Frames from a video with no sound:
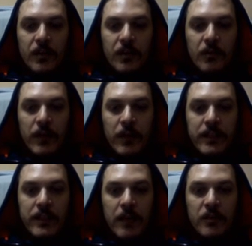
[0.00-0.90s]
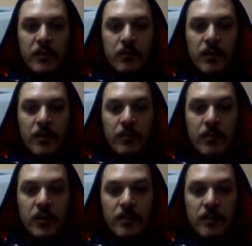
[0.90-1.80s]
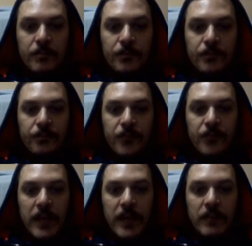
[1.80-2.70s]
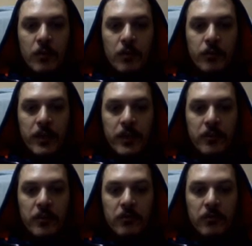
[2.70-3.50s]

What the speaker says: White captured with the bishop, adding more protection